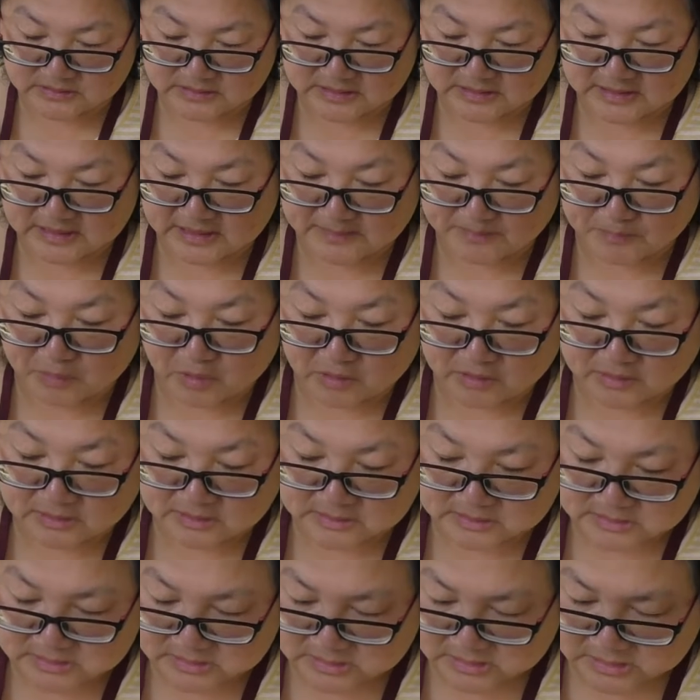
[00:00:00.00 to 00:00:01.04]
that I
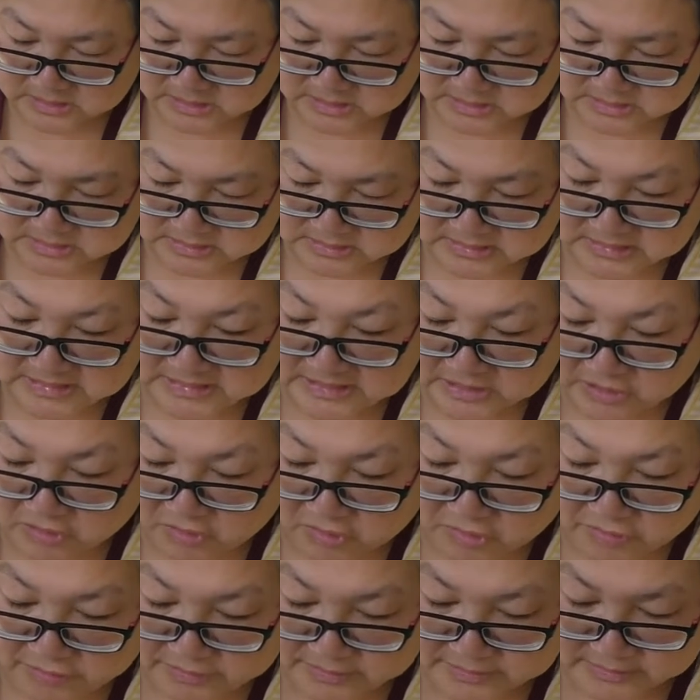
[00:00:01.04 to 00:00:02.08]
boiled earlier
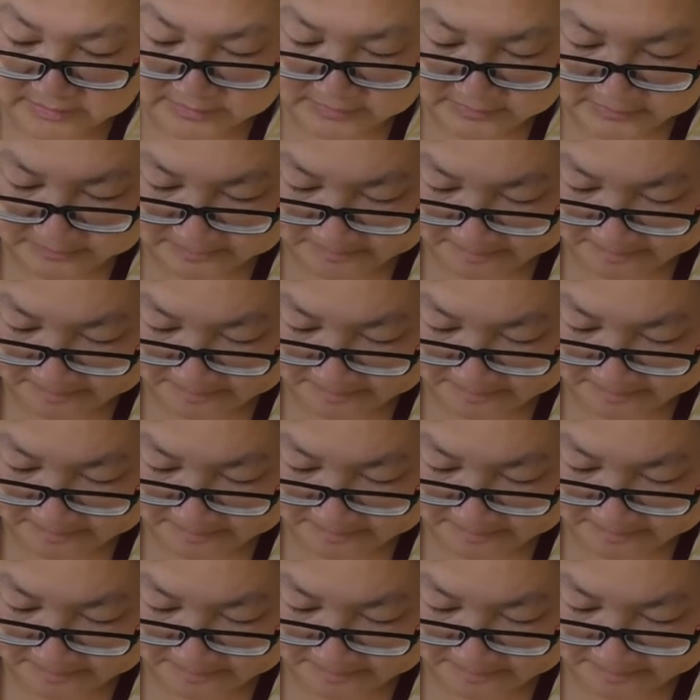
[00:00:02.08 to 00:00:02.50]
on.